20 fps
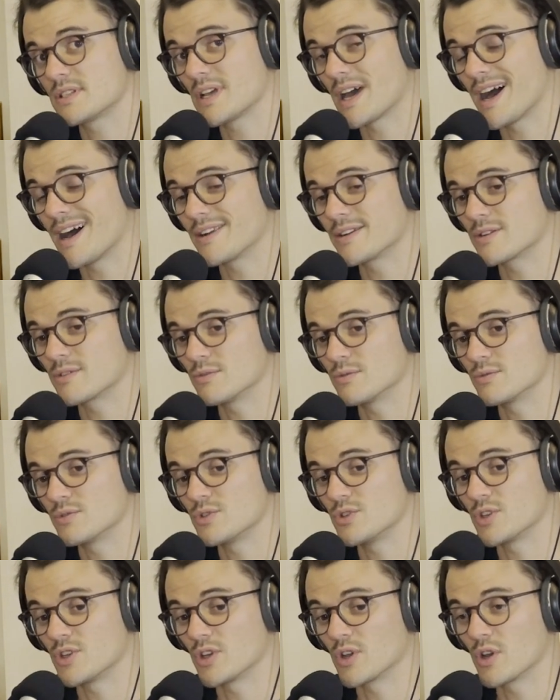articles,
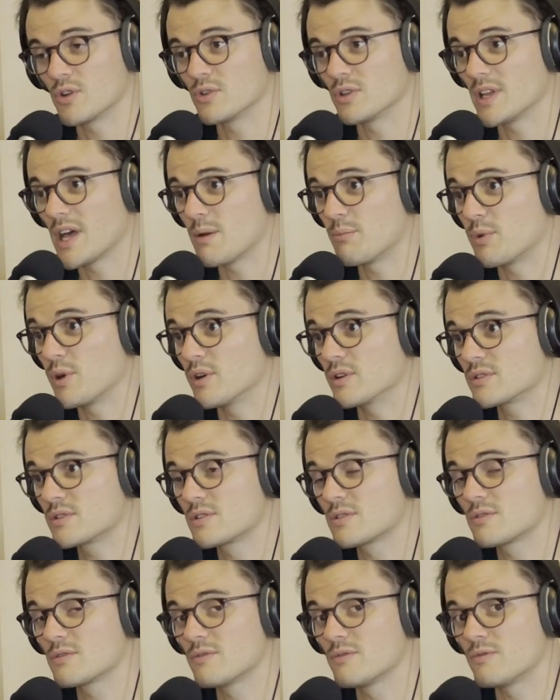you can go to
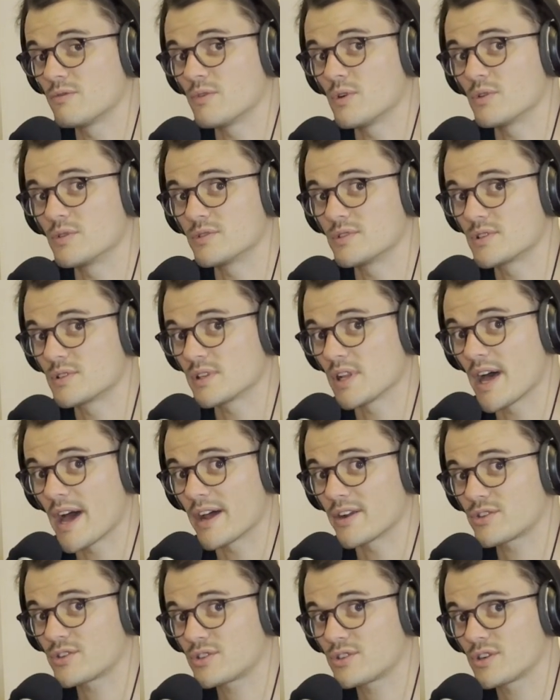
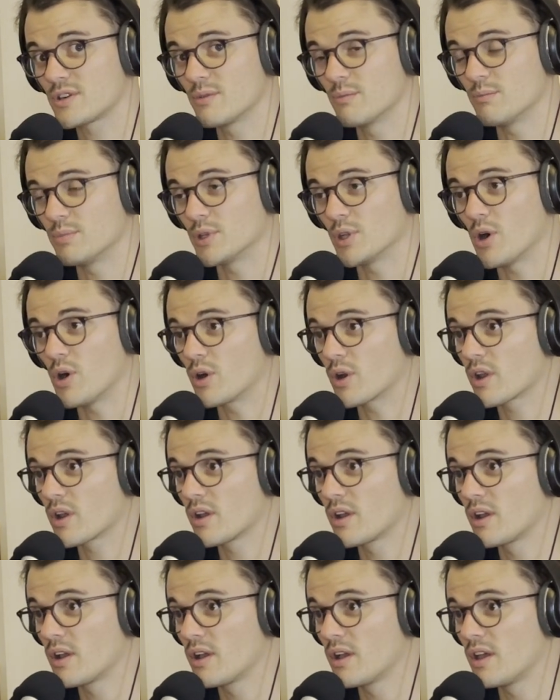ladbrokes.com/blog.
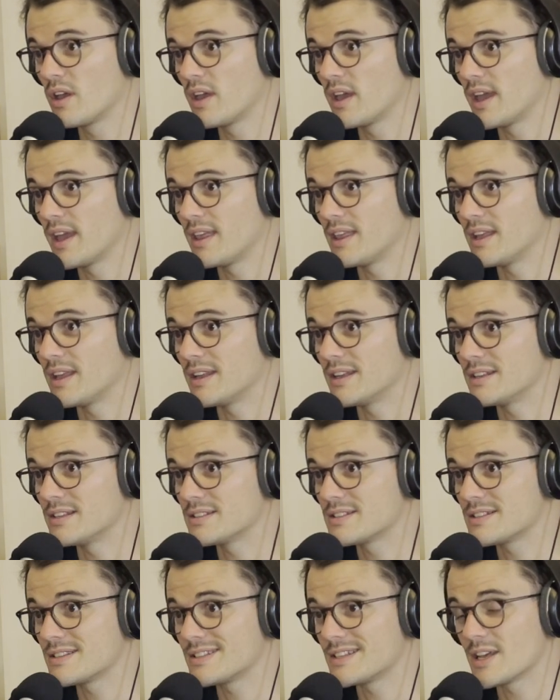
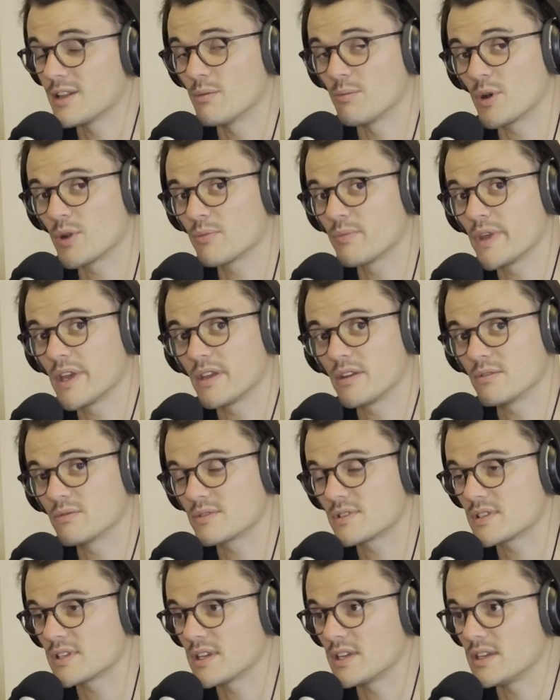And down the bottom there, you'll
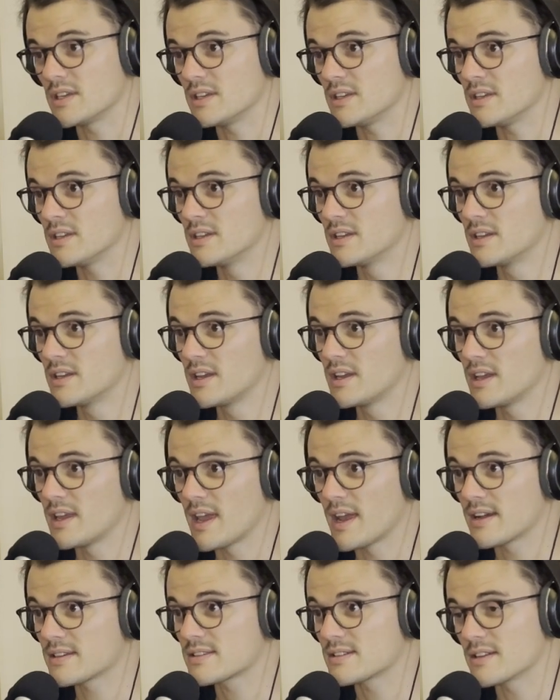see
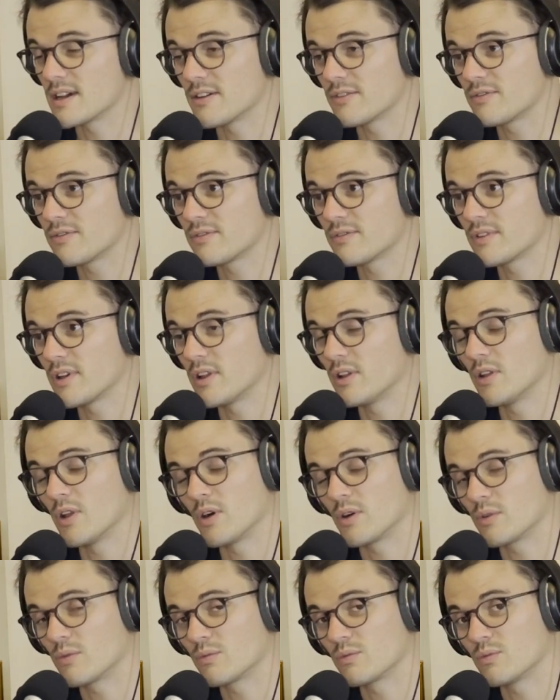our stuff
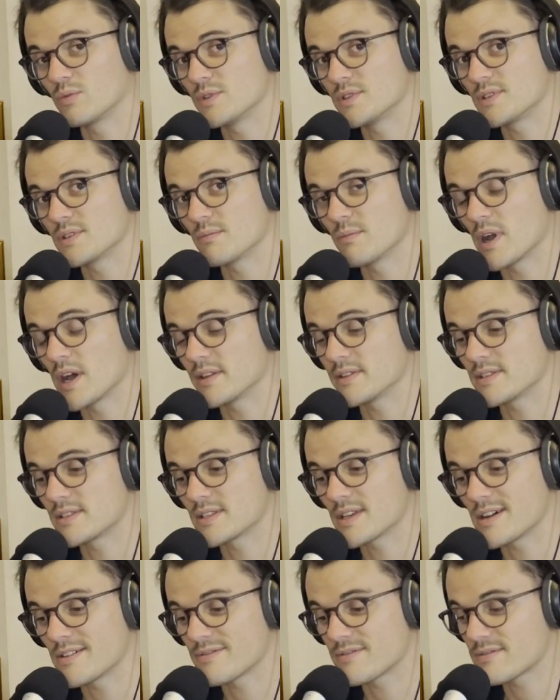along with some other
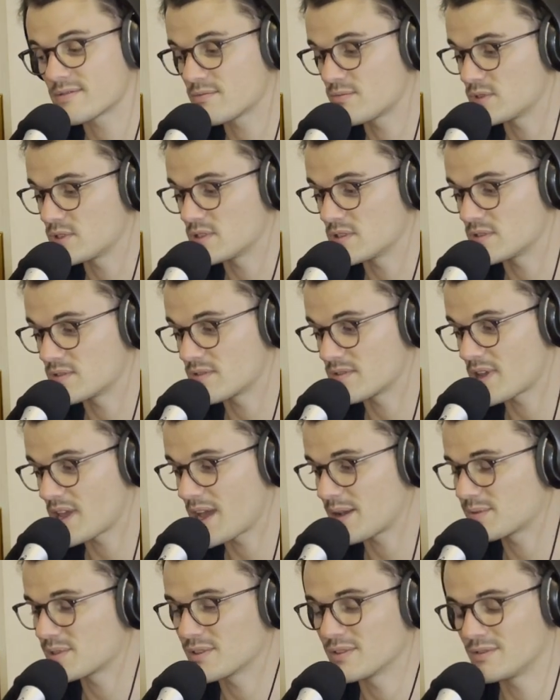stuff, which is
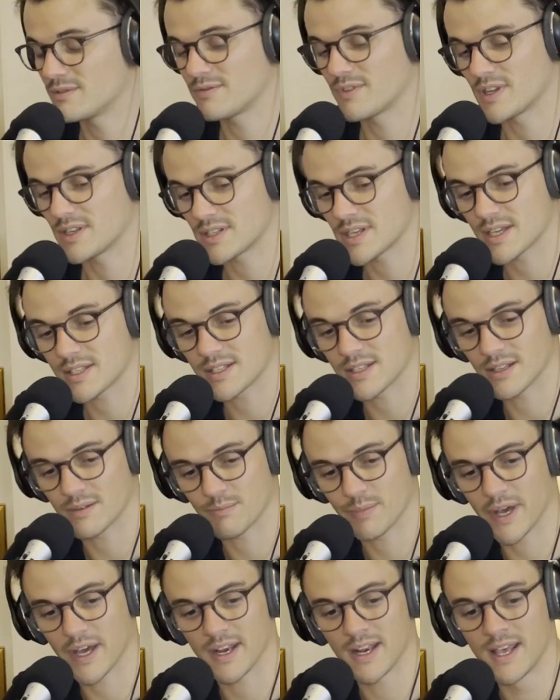absolutely fantastic.
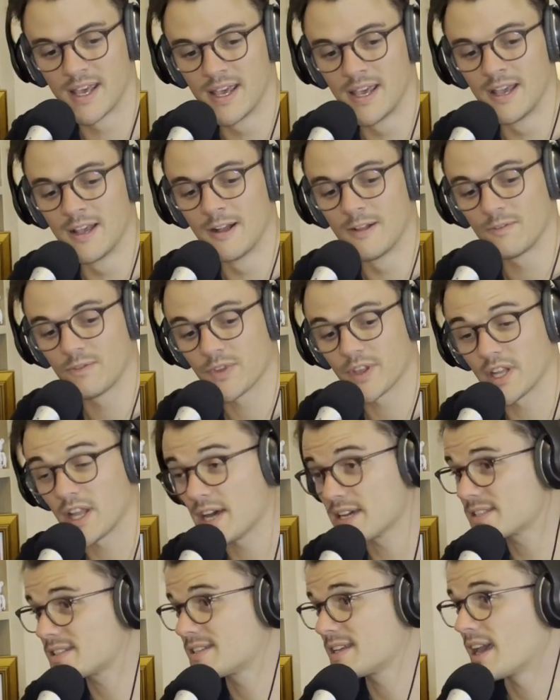But the
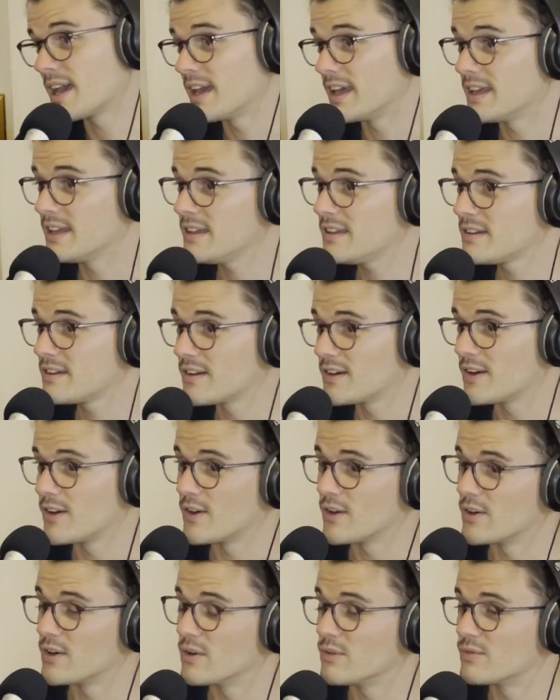last day
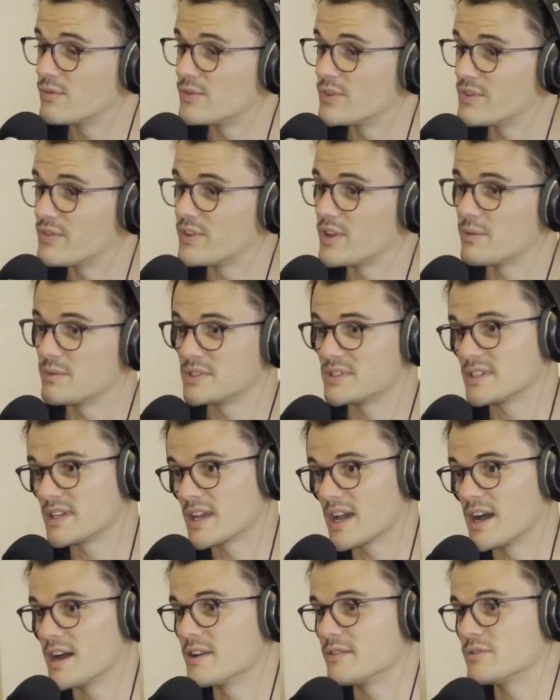of the Flemington
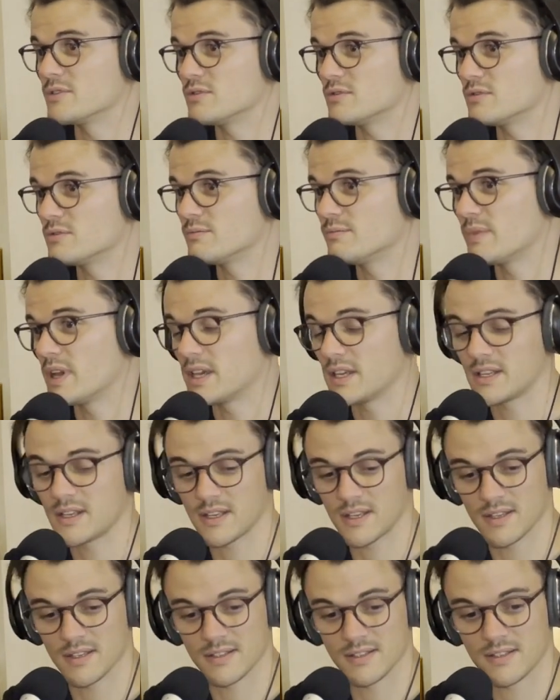Carnival, mate,
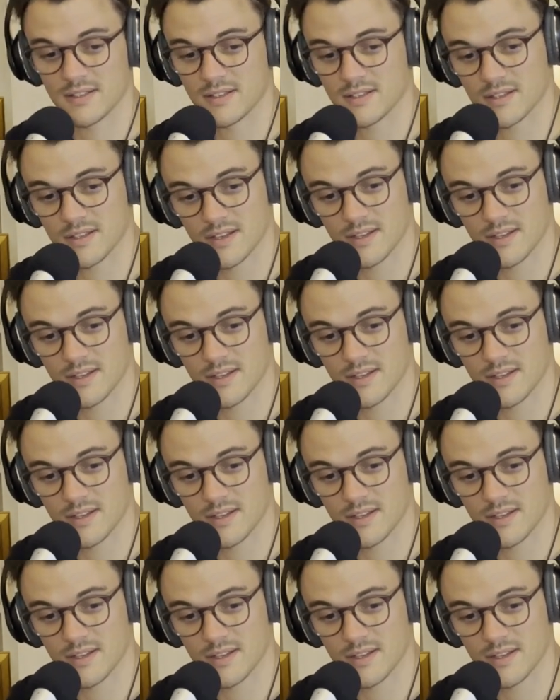is